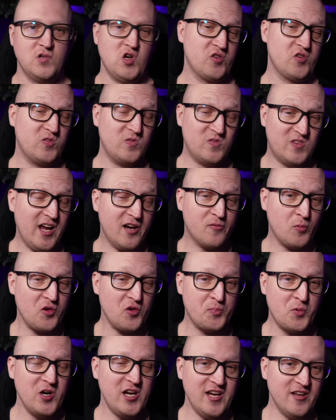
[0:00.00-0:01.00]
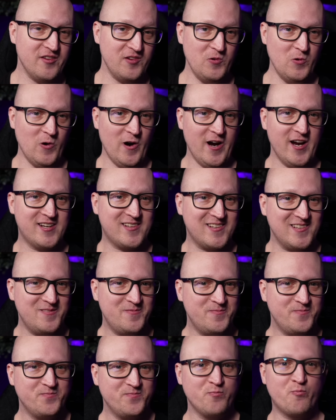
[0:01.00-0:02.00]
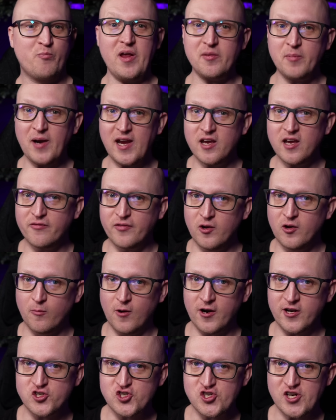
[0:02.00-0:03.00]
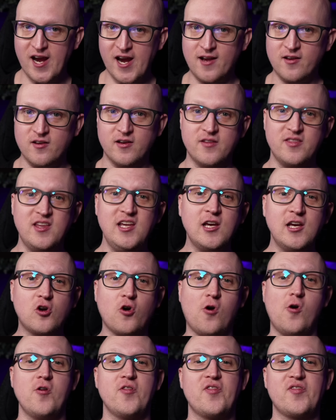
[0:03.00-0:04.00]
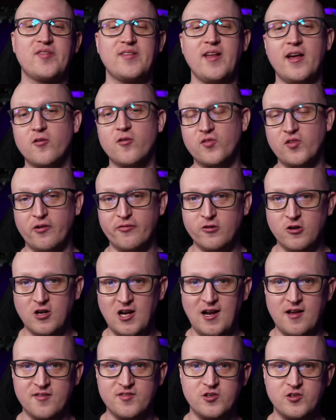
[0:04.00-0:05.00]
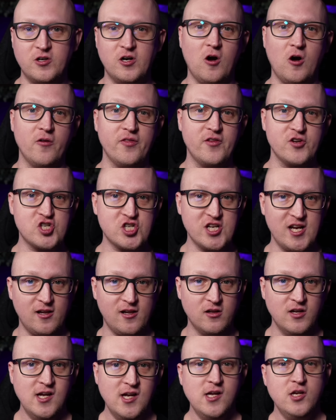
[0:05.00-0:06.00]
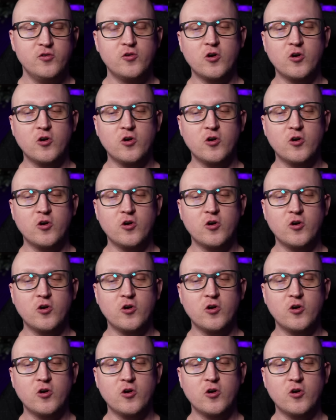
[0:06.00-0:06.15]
That was pretty easy, right? By the way, if you want to check the current status of your cluster on the shell, you